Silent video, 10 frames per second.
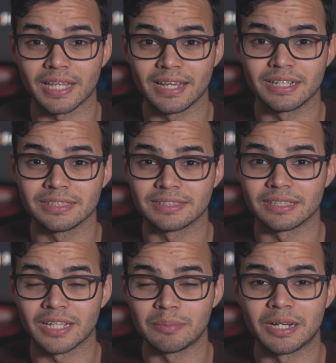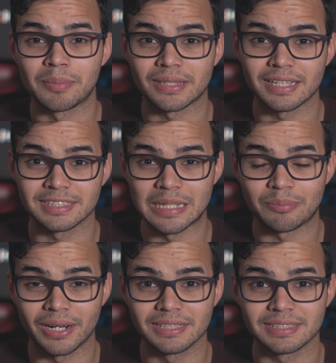sliders that come in at about that same
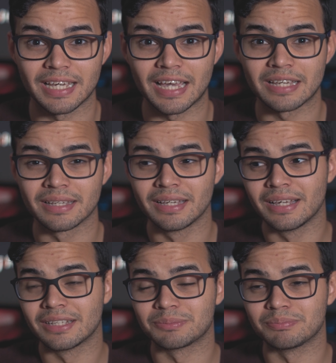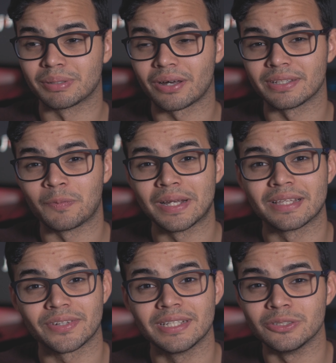price tag, but on the Wing
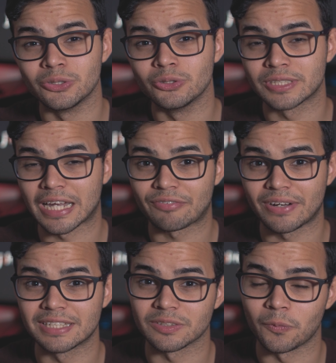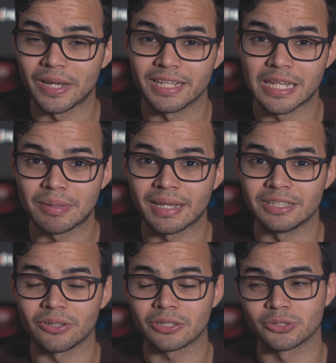3, you do sacrifice the weight limit,
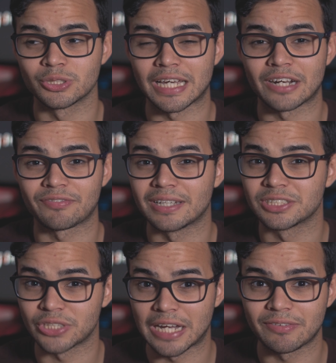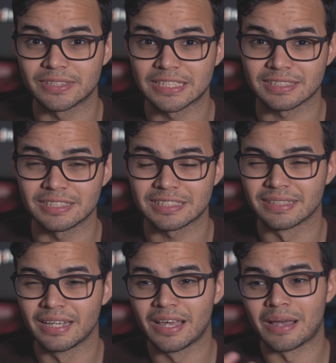and you also sacrifice travel distance.
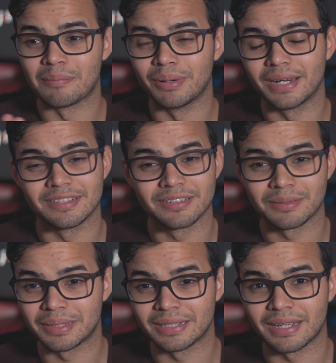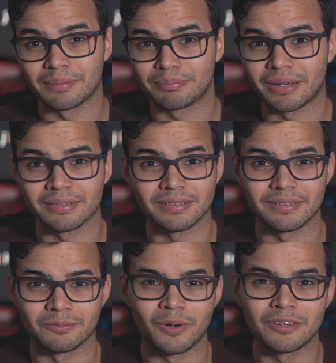But I mean, about
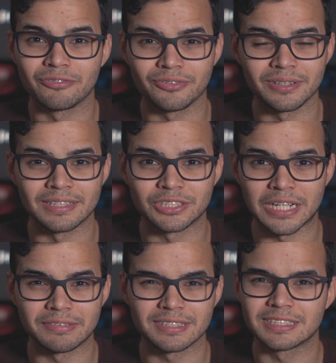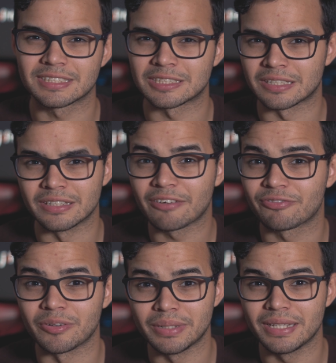1 foot in travel distance is
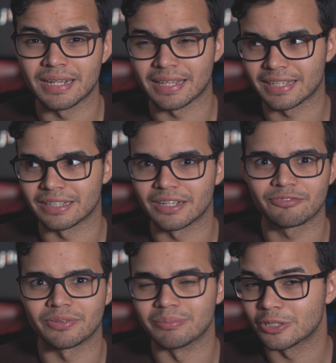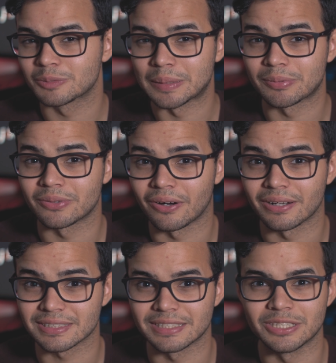enough for me, and I think enough for most people.
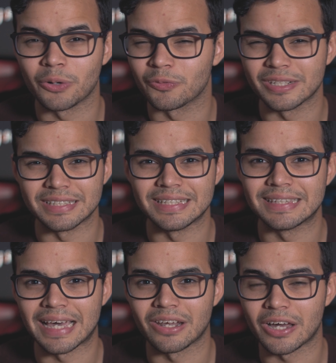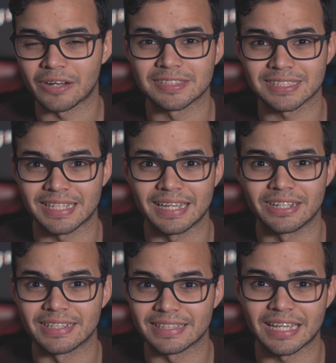Honestly, you don't really need that long of a
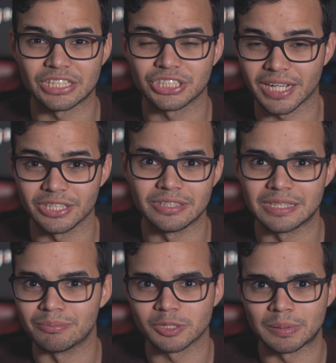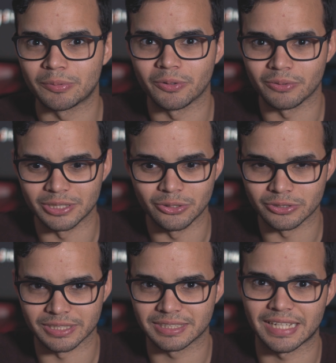slider to get that shot you need. Most people will only
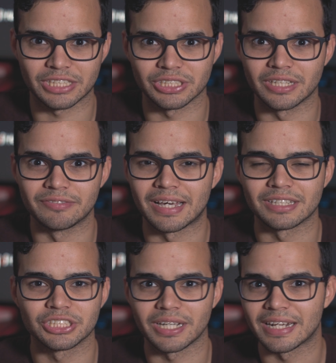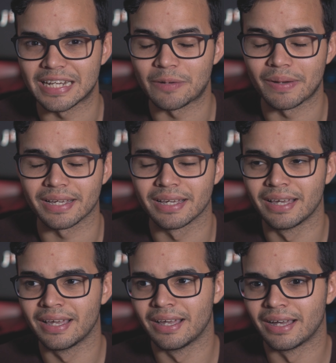use a section of that shot anyway.
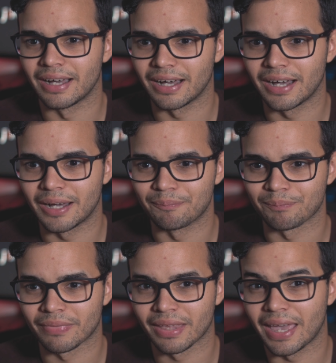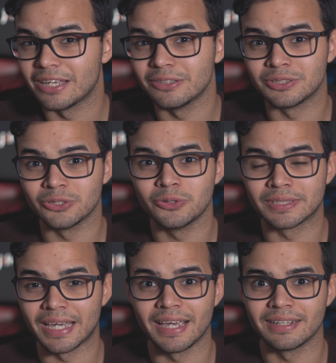And you do
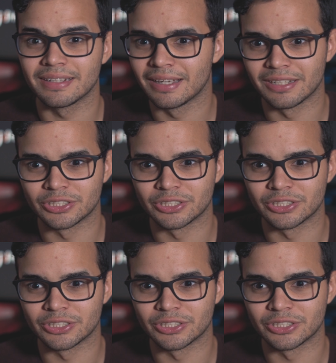gain